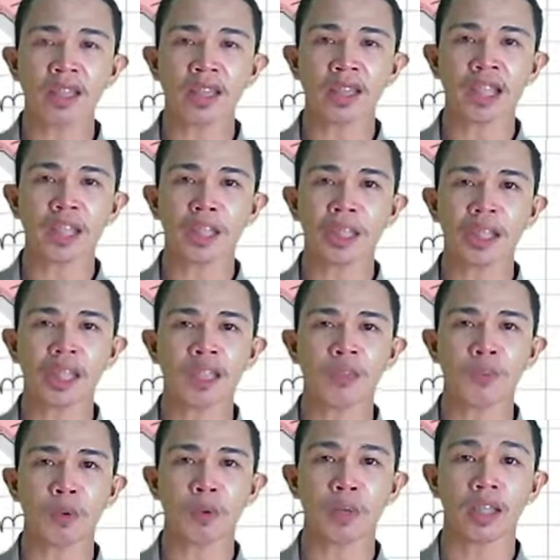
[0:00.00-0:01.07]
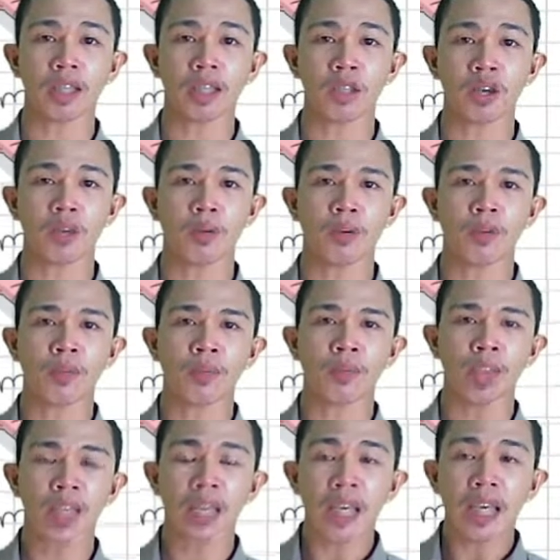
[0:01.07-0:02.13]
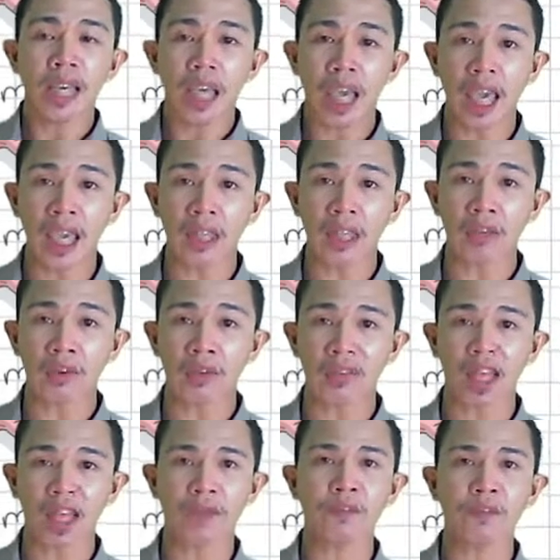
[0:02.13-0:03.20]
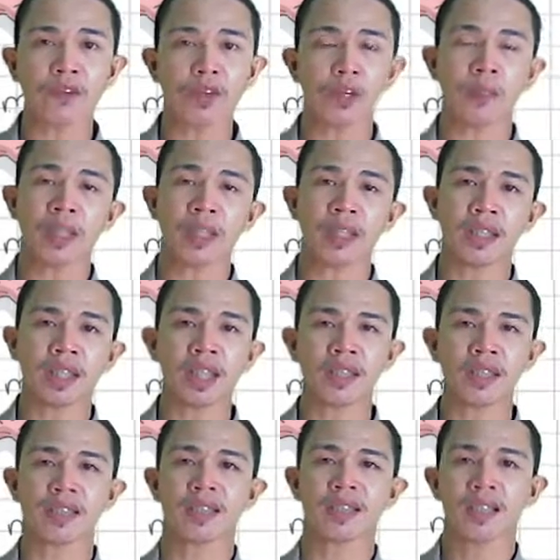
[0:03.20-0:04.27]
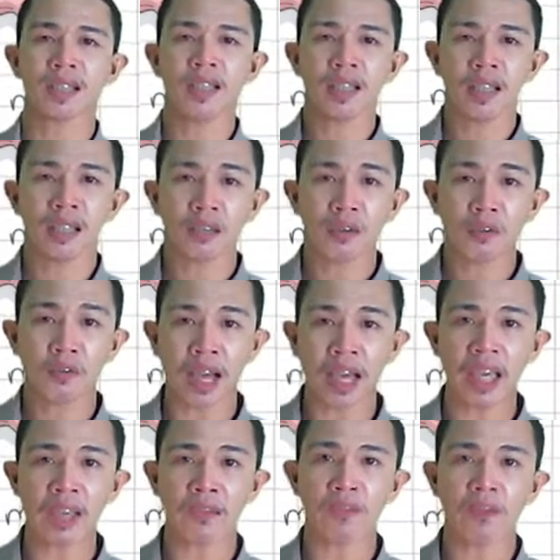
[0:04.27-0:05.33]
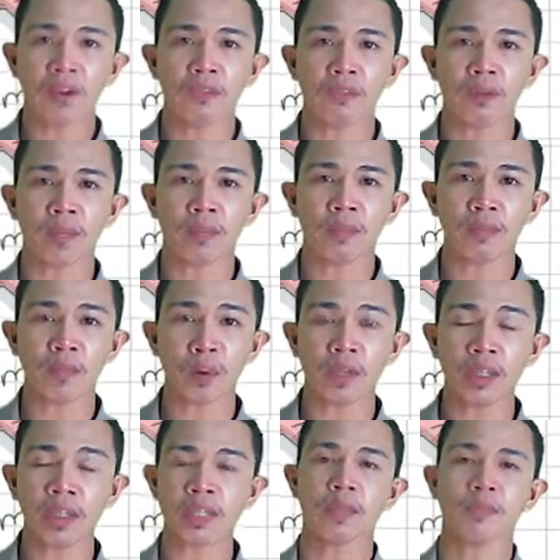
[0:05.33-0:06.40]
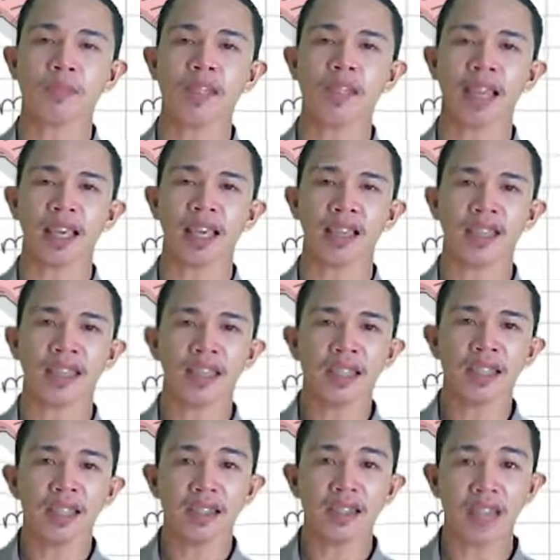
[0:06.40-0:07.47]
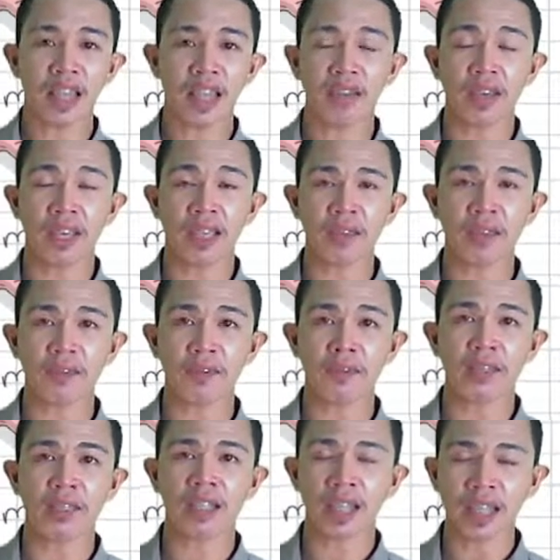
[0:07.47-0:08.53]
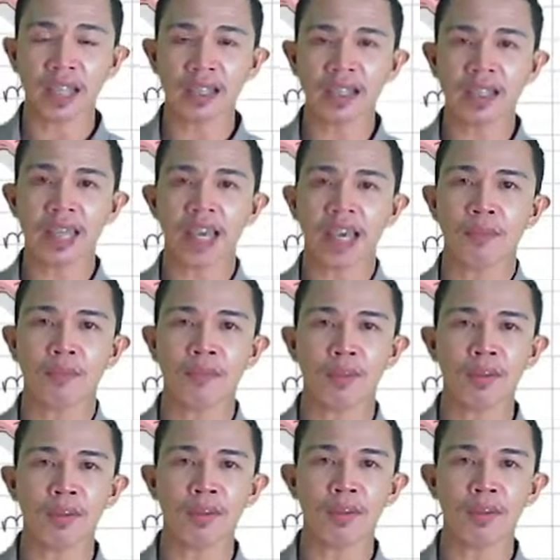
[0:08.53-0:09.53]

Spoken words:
dish is pork adobo. 8 of them for pancit, 5 for pork chop steak, 7 for grilled diempo,